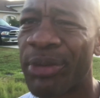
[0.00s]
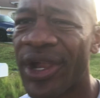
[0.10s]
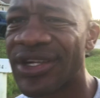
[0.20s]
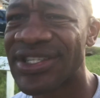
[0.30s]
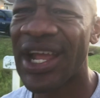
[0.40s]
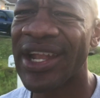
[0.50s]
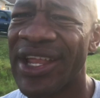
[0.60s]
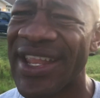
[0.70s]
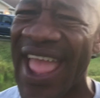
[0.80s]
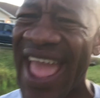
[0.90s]
hearing your prayers,
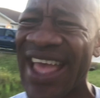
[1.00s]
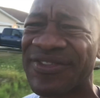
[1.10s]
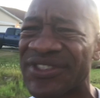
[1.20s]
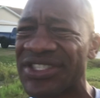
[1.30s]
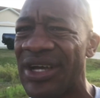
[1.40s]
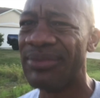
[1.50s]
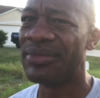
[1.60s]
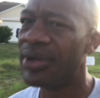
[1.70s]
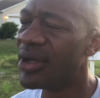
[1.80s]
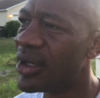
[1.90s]
tired of hearing you ask for
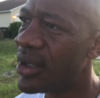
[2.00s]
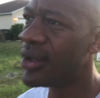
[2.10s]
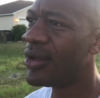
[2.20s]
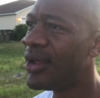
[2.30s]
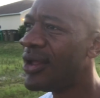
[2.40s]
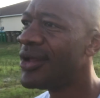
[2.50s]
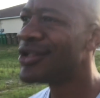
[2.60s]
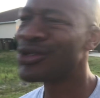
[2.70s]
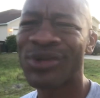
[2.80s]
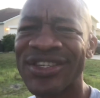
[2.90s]
something.
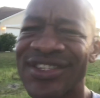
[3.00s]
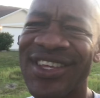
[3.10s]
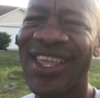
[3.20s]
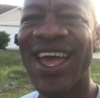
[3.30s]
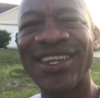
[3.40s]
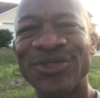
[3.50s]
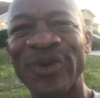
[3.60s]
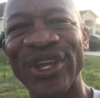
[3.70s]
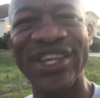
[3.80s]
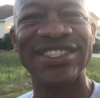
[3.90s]
Sometimes I think
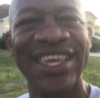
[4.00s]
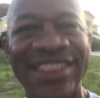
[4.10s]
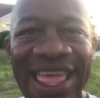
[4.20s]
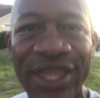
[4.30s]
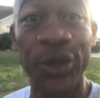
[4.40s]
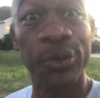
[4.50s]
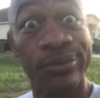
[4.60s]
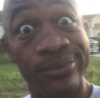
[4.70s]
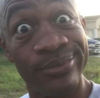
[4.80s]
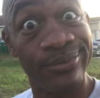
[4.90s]
God just want to hear you say thank
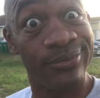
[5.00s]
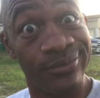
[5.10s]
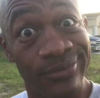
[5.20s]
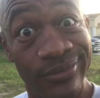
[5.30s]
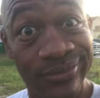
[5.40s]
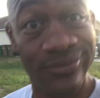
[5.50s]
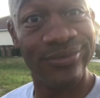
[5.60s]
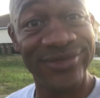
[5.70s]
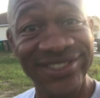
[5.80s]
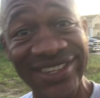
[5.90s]
you.
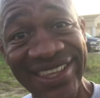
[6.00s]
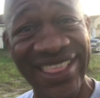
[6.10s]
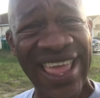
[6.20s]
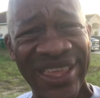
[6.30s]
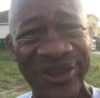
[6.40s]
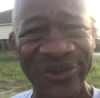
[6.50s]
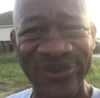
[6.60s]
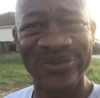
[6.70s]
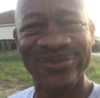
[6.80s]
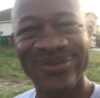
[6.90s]
Just say thank
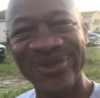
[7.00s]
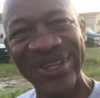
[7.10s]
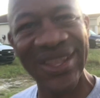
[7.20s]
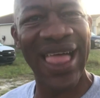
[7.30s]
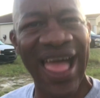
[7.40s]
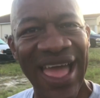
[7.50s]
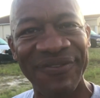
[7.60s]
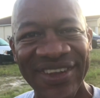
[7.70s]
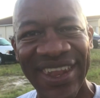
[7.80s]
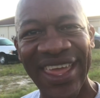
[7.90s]
you. You're
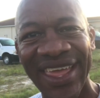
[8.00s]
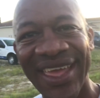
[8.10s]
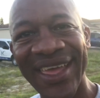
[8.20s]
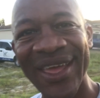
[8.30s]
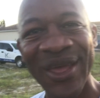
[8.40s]
alive today.